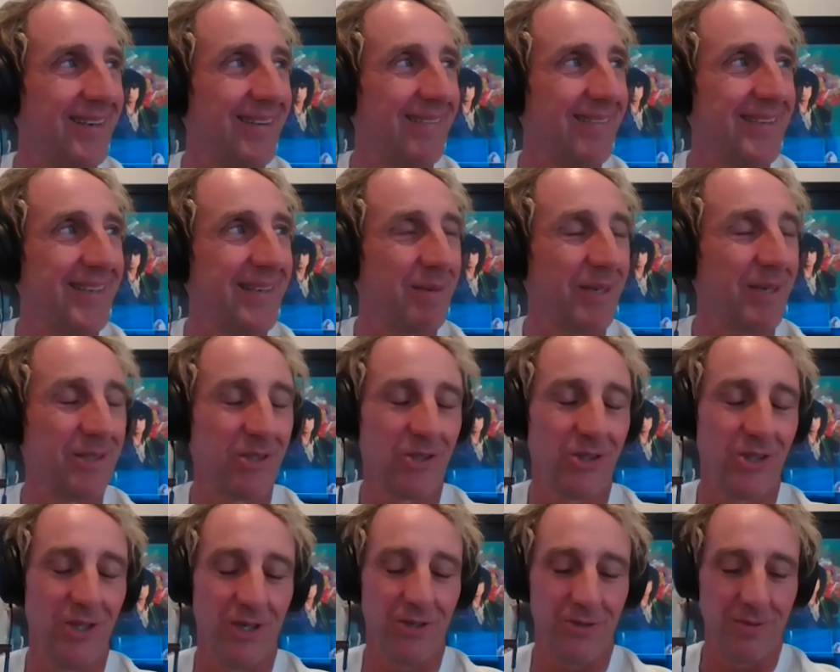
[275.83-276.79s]
We did a bunch of
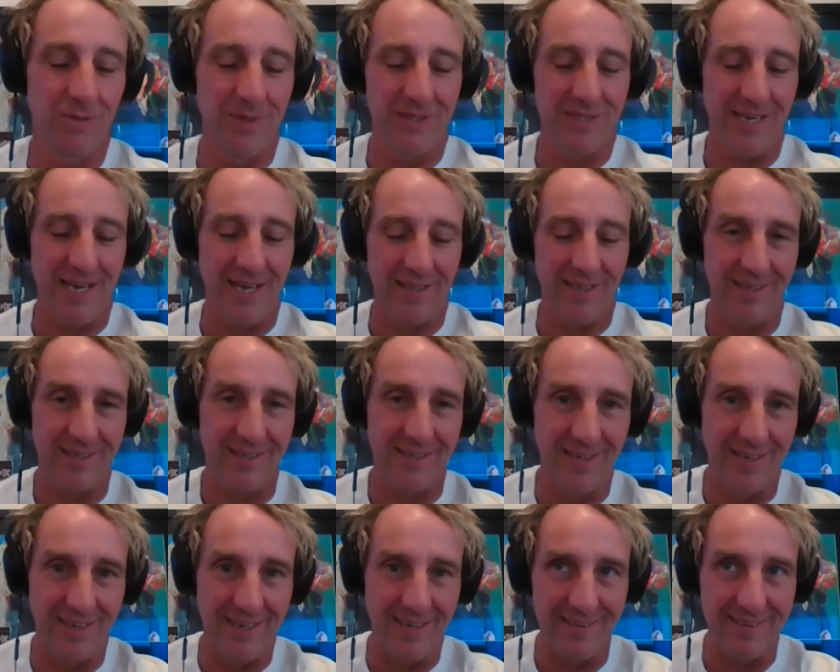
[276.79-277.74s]
shows for Metallica
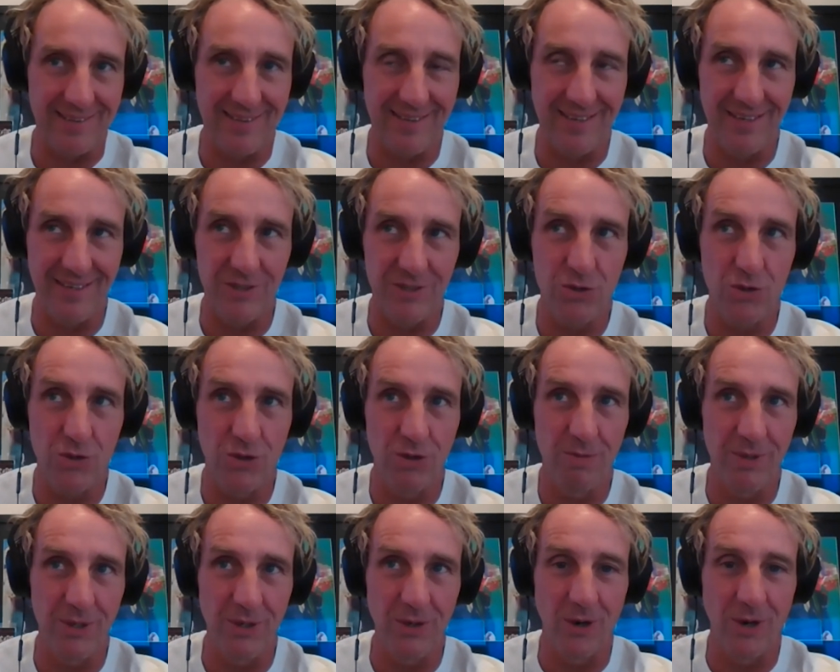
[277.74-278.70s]
at the
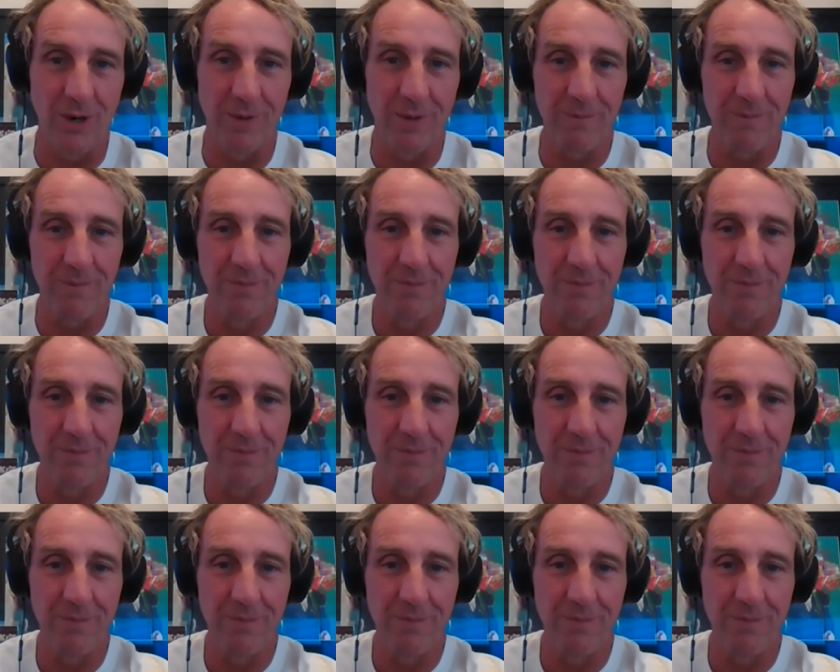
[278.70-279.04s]
Troubadour,